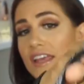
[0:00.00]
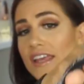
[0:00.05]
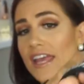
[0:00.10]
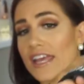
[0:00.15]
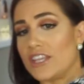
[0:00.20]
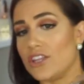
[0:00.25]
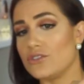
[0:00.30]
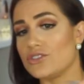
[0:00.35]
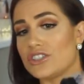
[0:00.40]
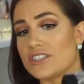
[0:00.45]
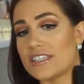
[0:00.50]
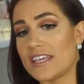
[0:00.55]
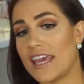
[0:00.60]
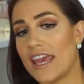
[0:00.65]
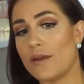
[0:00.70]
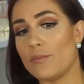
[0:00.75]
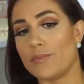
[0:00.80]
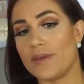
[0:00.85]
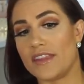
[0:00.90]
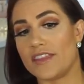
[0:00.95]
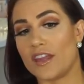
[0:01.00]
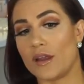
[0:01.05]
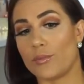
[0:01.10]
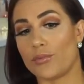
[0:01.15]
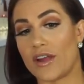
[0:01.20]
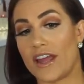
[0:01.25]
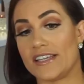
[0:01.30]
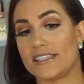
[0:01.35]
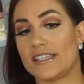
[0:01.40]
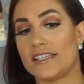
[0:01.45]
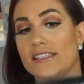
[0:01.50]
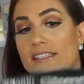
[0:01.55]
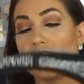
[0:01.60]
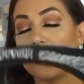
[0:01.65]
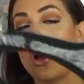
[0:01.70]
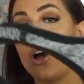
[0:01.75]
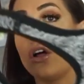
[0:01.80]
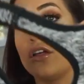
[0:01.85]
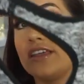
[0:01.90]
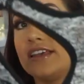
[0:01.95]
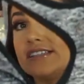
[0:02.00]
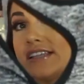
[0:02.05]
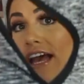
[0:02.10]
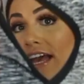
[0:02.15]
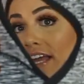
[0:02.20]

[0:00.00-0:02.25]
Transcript: Again, you just can't beat their prices and all these